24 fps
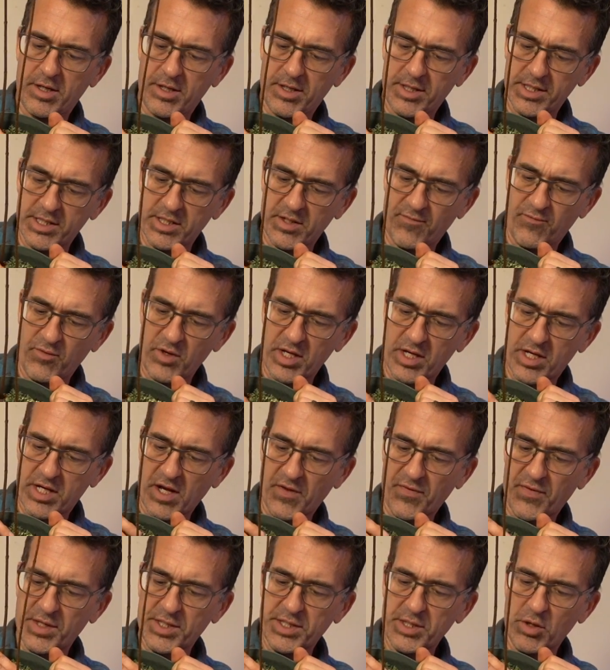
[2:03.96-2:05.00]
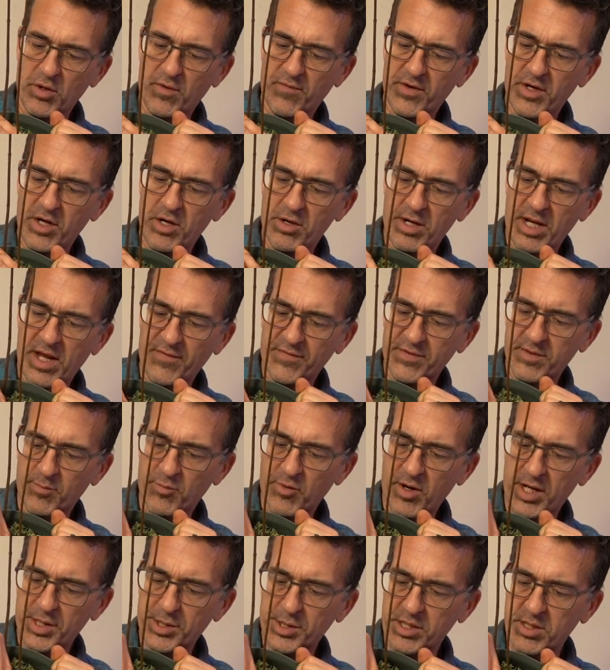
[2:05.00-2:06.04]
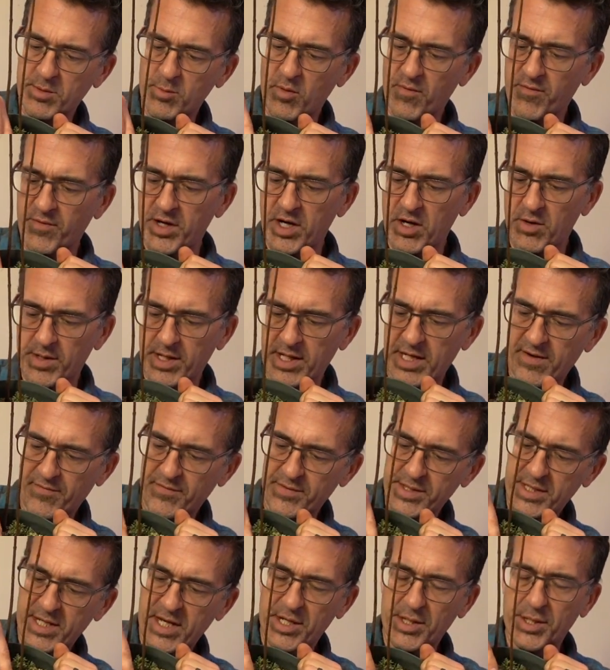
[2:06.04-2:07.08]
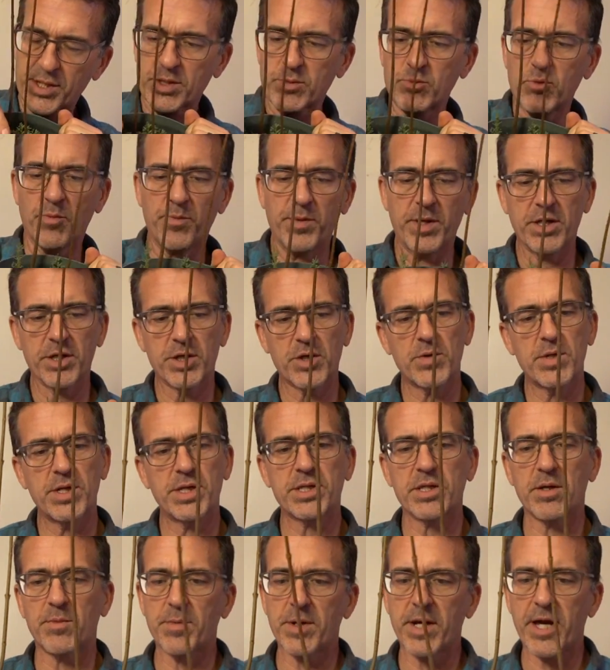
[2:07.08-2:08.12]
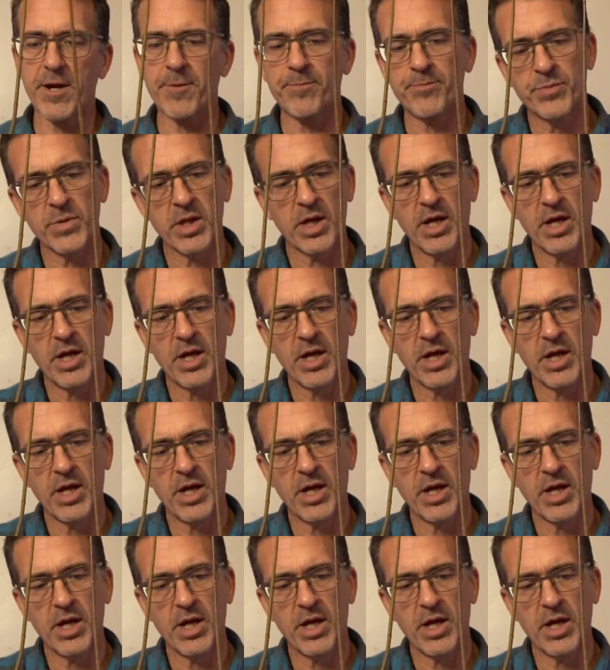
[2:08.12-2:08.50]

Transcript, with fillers: So if we can cut this thing over here and have some branches come over here, we can have this kind of swooping tree someday.